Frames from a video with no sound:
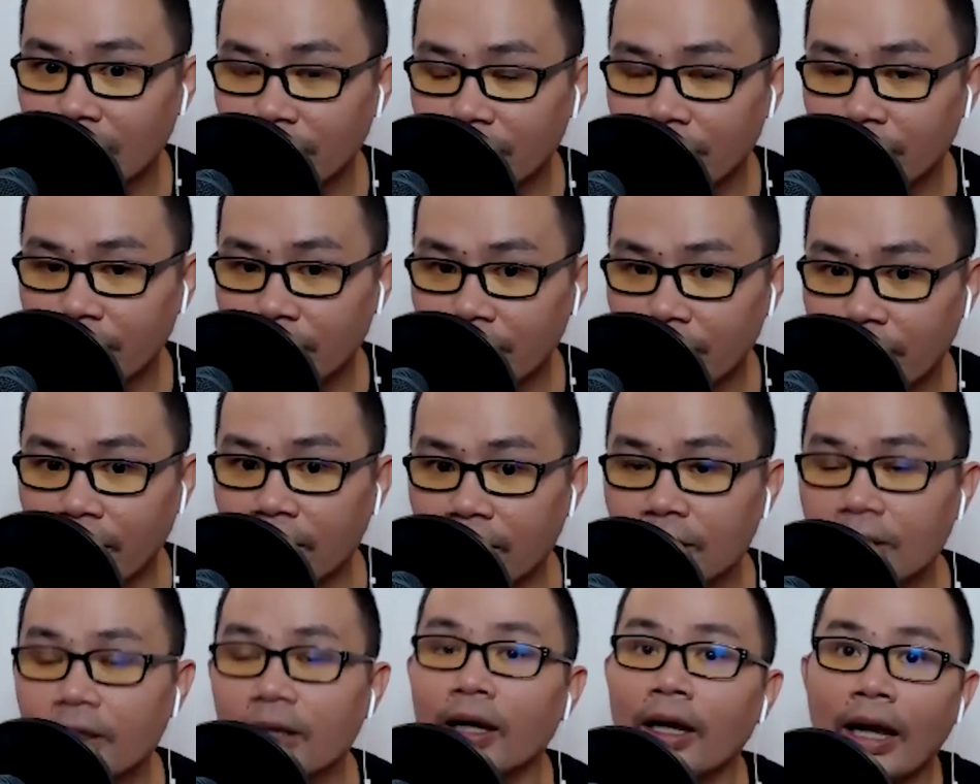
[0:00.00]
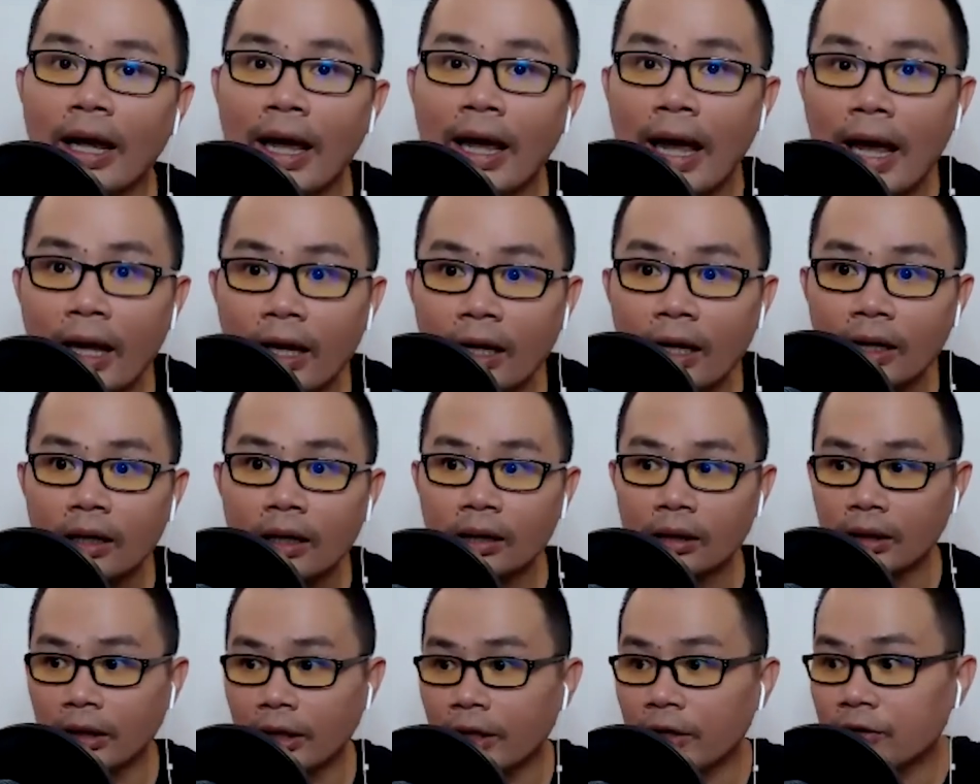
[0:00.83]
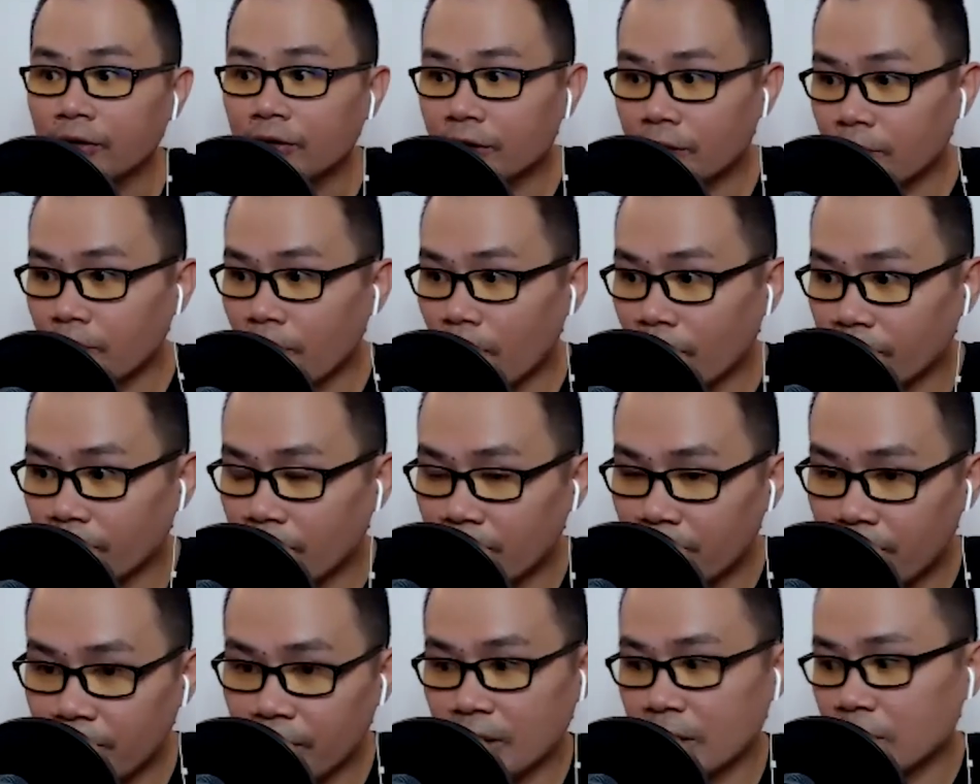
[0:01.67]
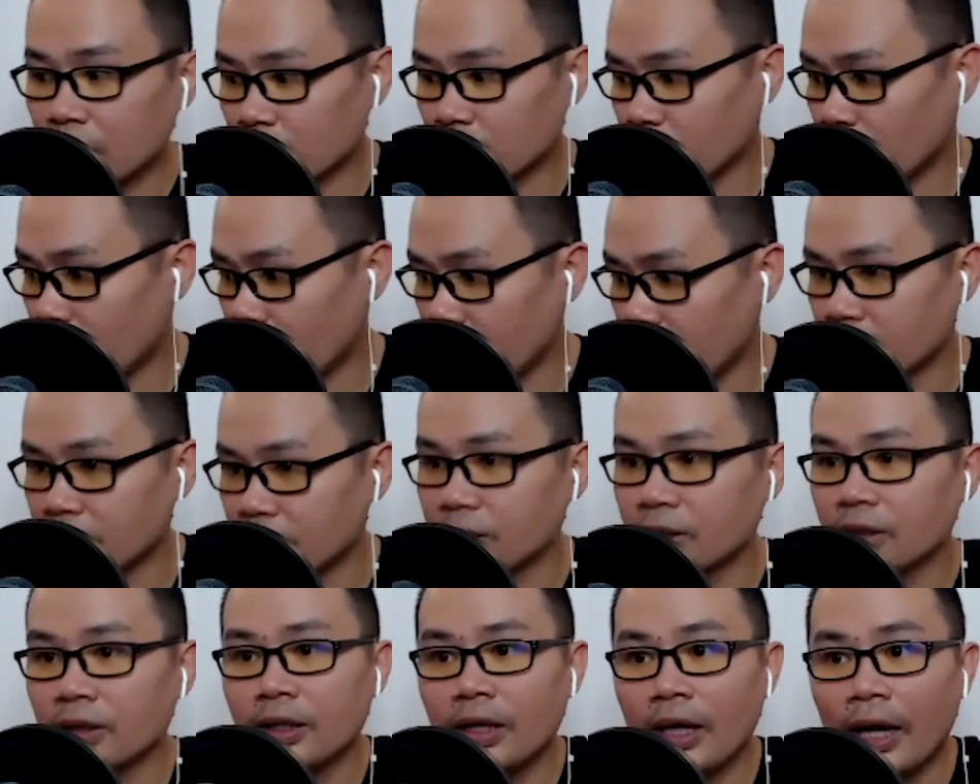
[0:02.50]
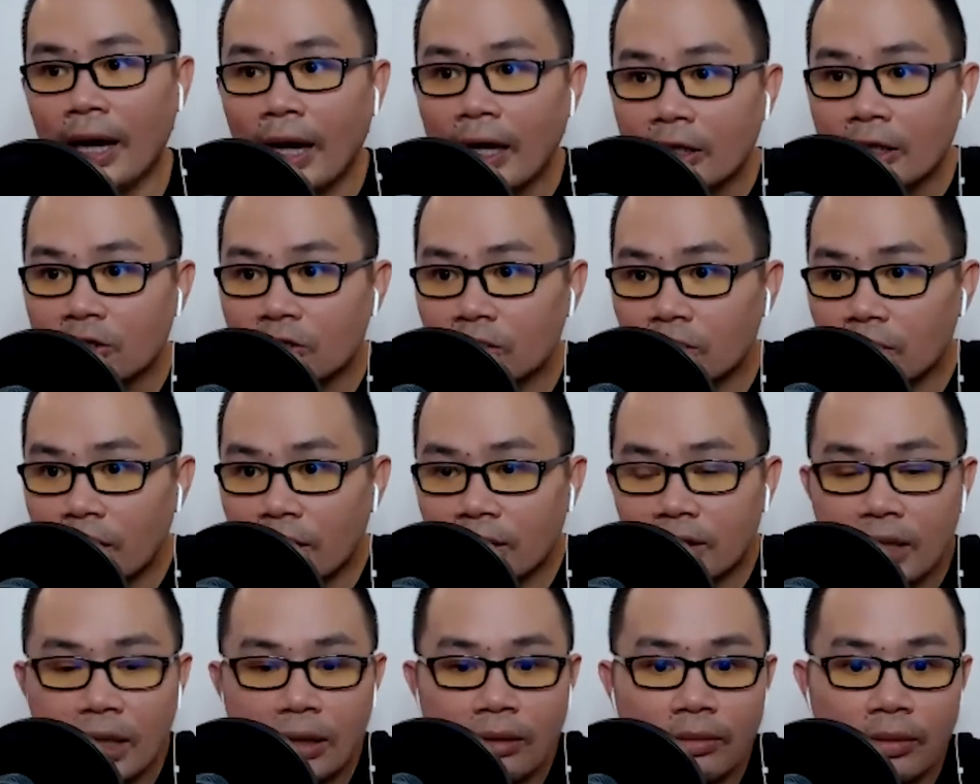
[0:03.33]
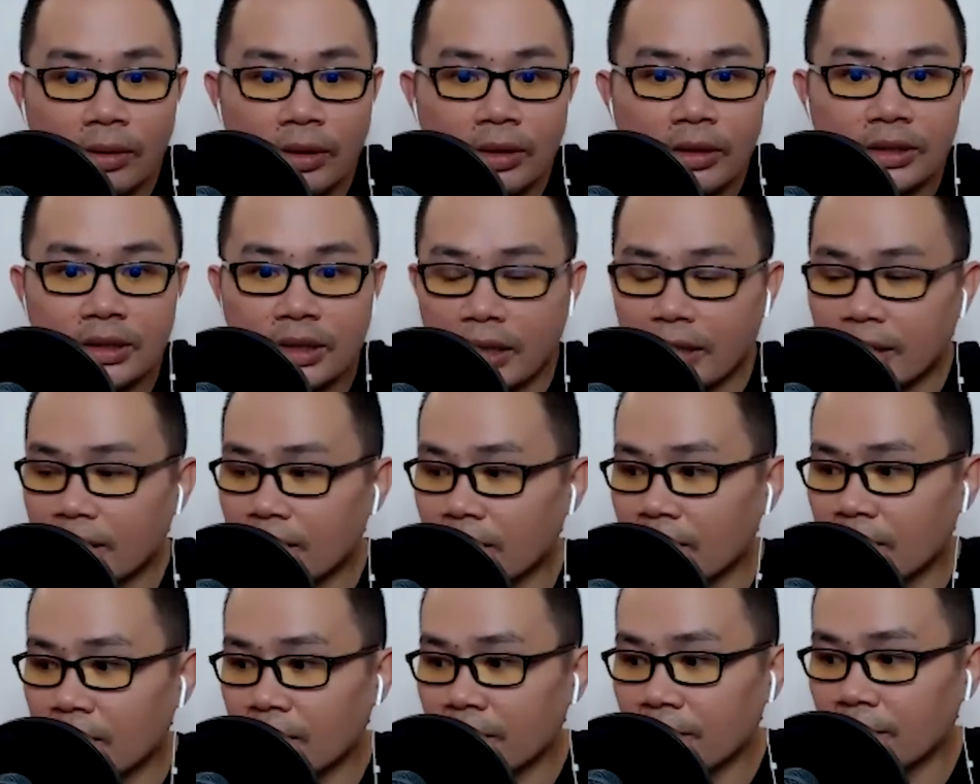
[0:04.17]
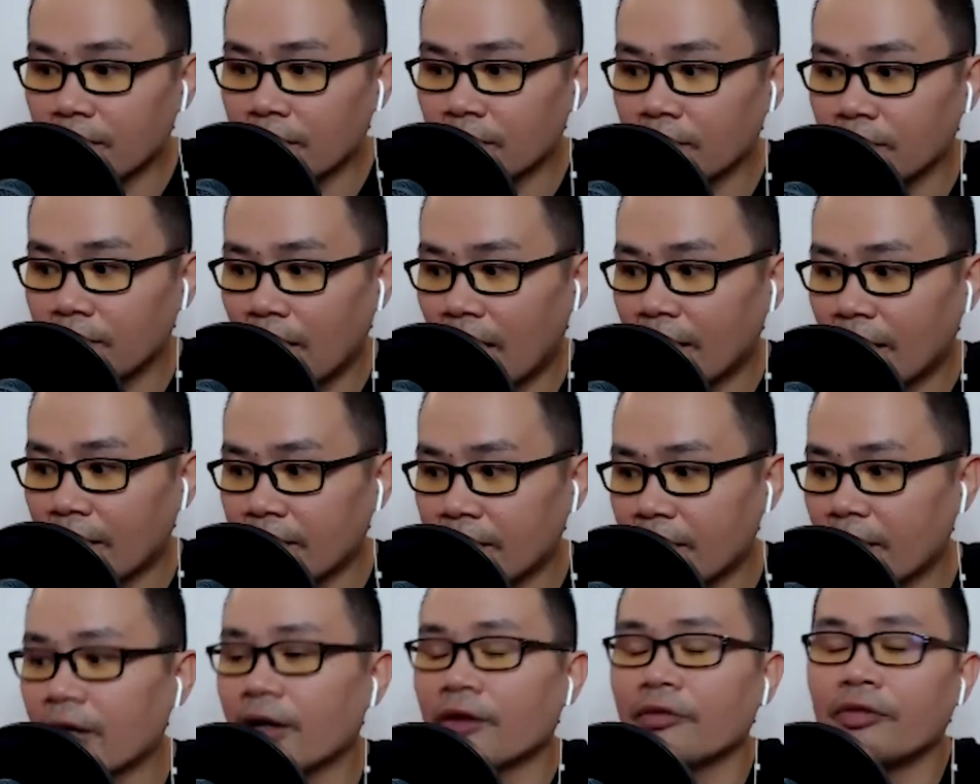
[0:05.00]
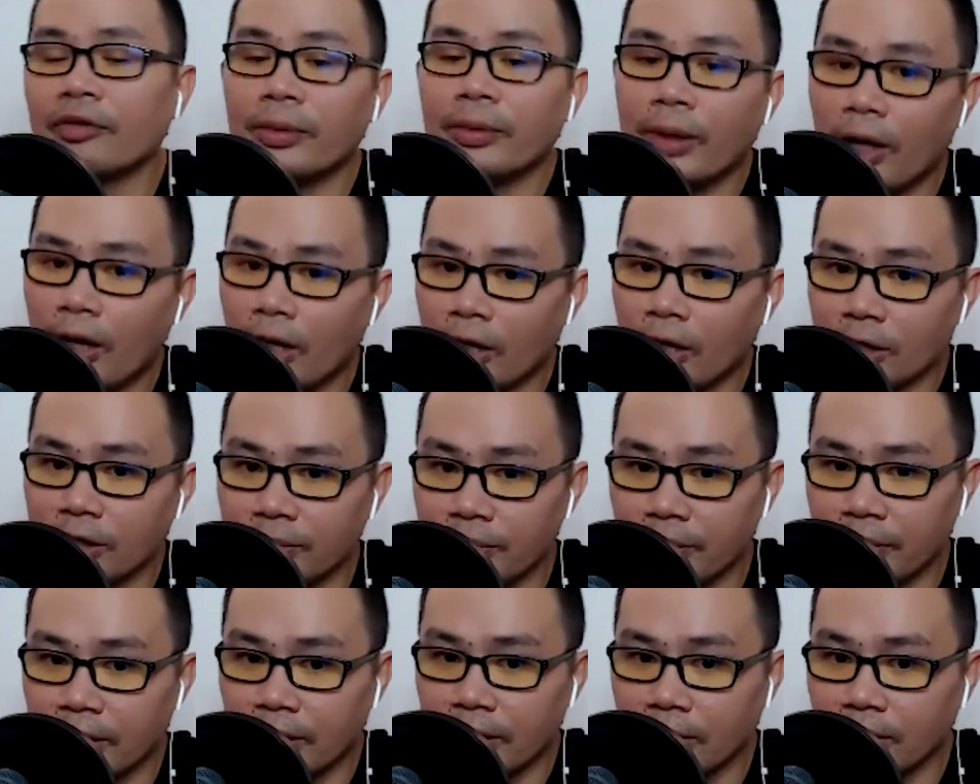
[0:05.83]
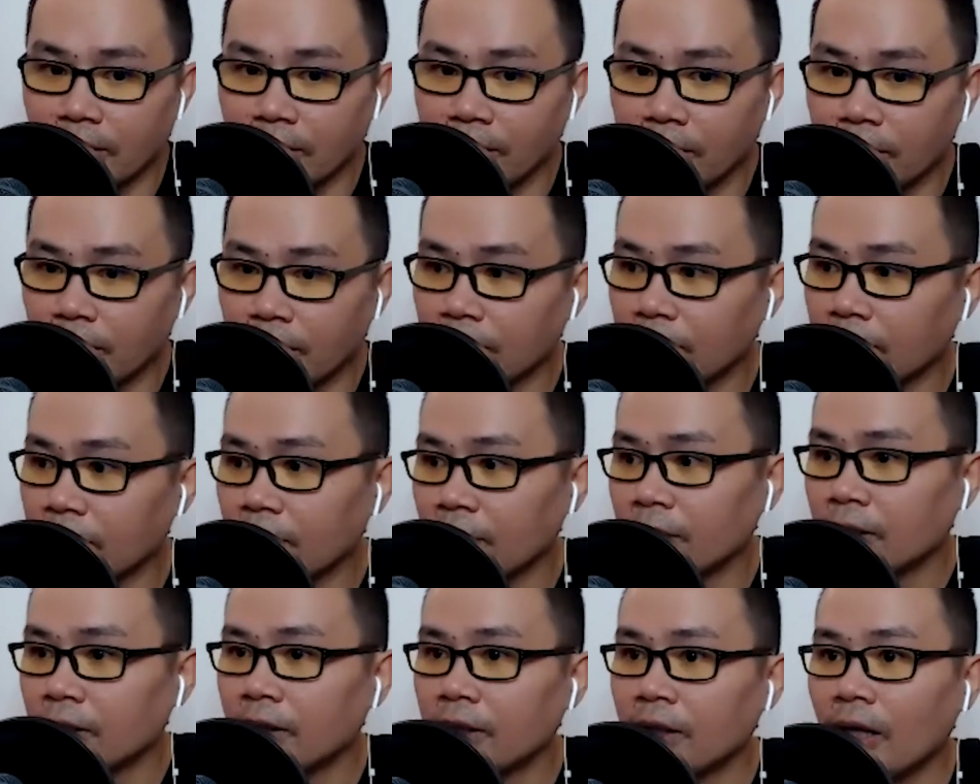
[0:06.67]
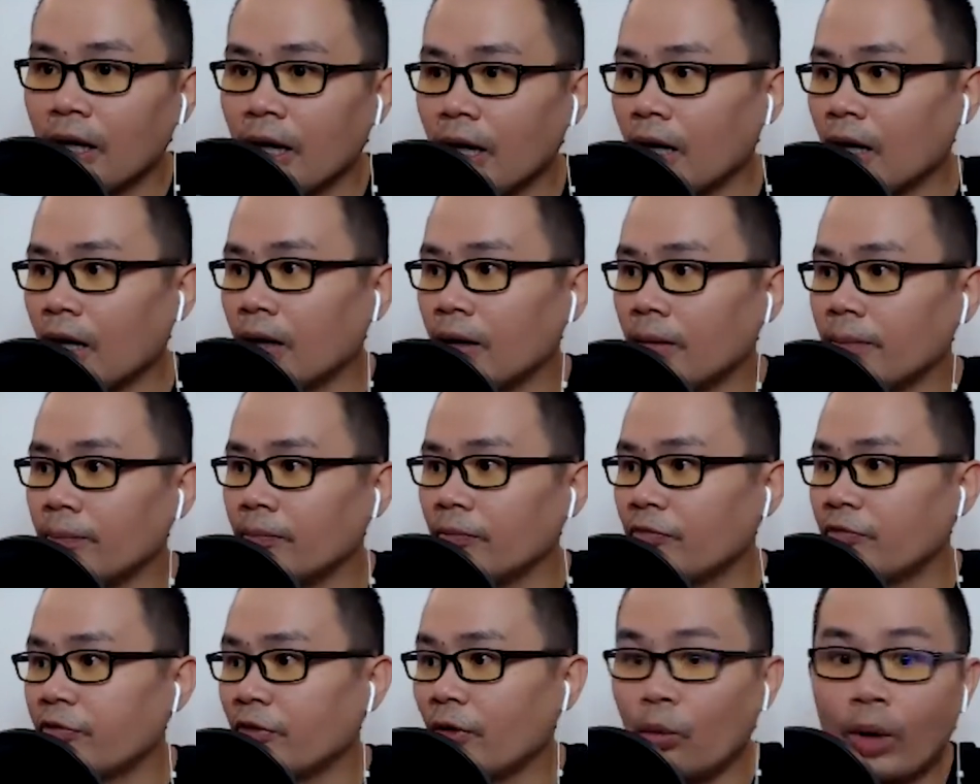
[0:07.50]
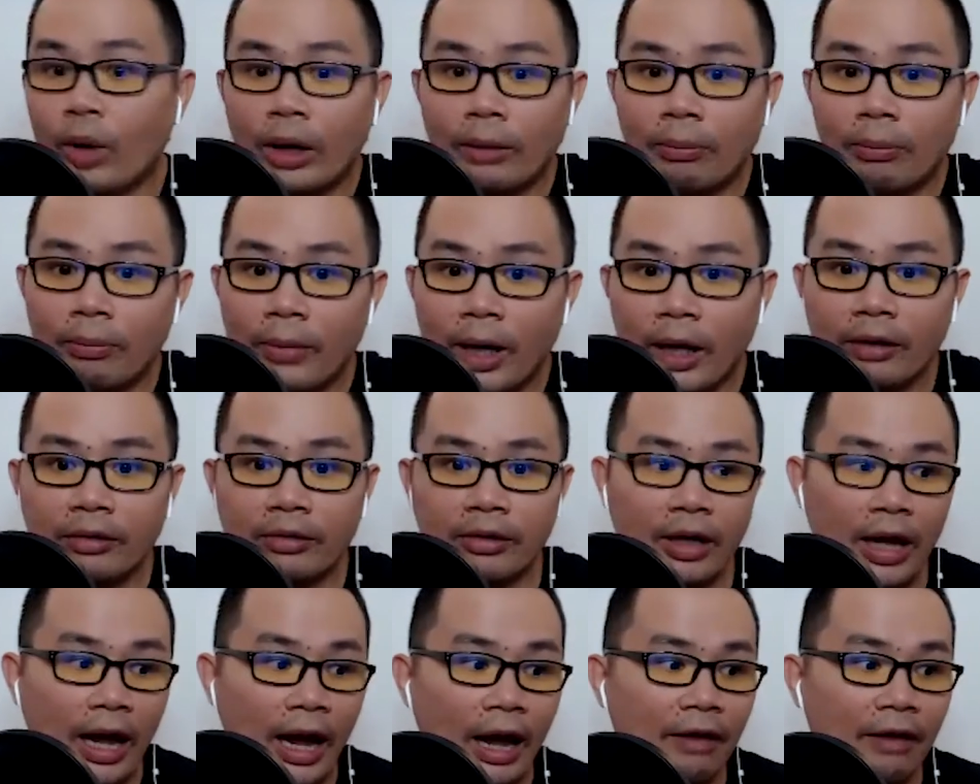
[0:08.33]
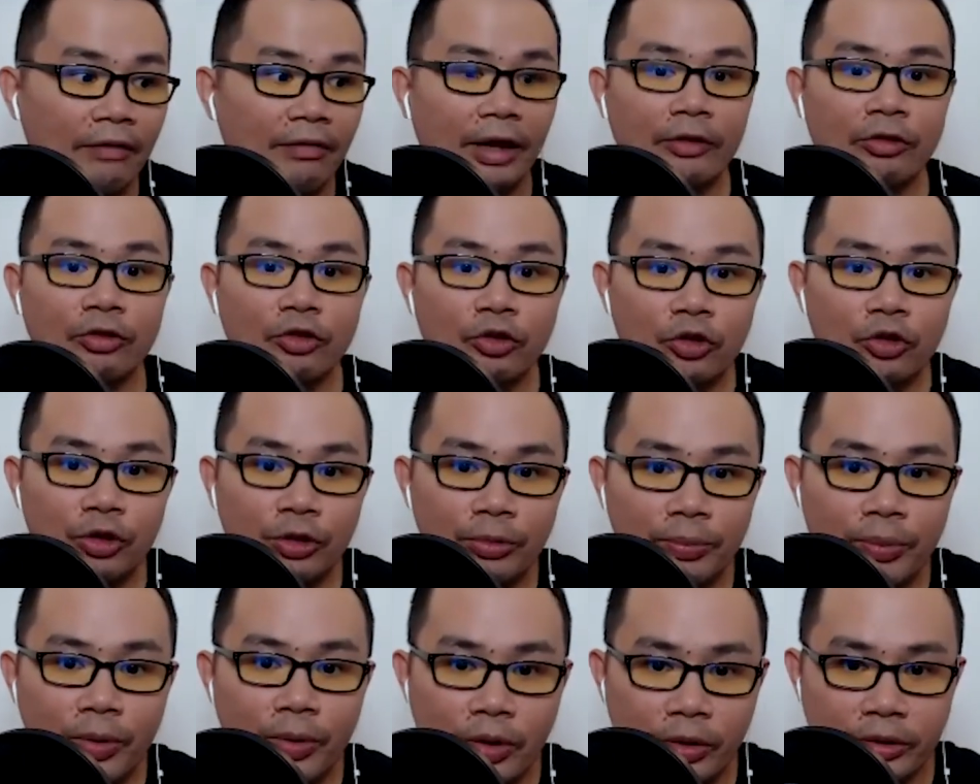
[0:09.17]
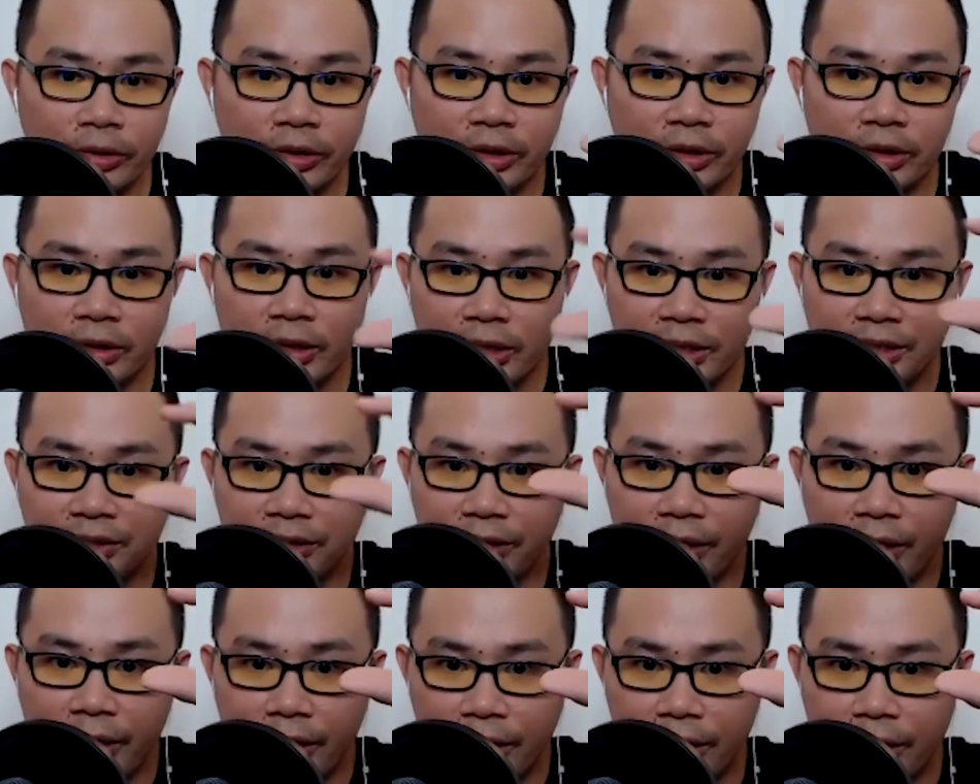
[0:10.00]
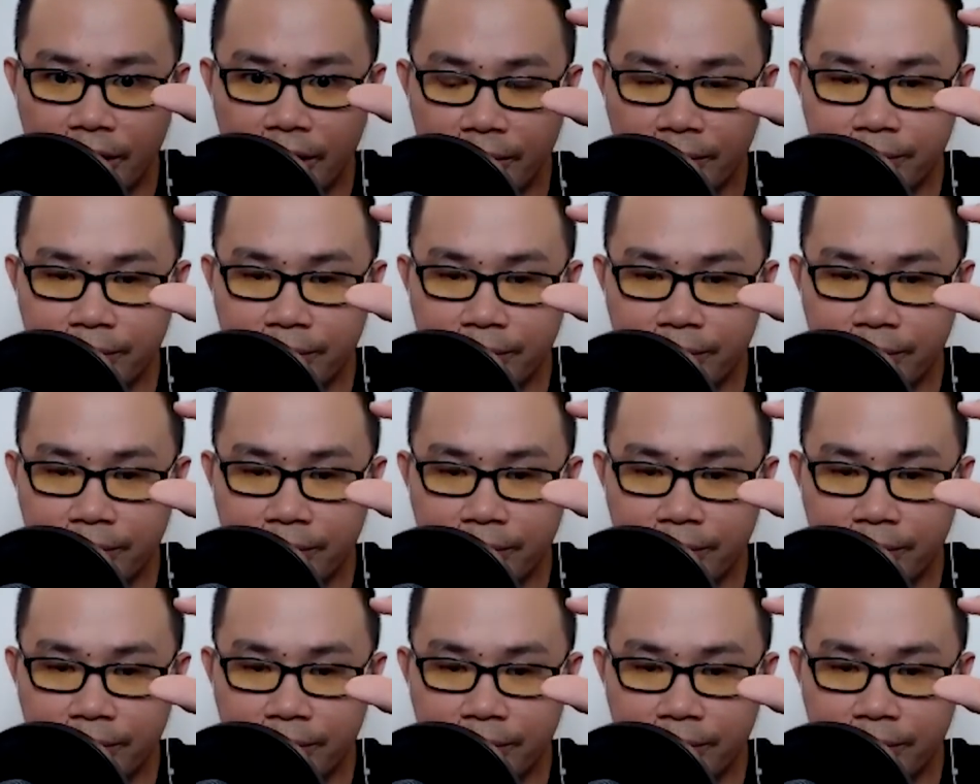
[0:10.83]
Okay. And in terms of the business wise, as soon as I was like, I get out from the hospital, for 1 month, I read 2 books, this thick.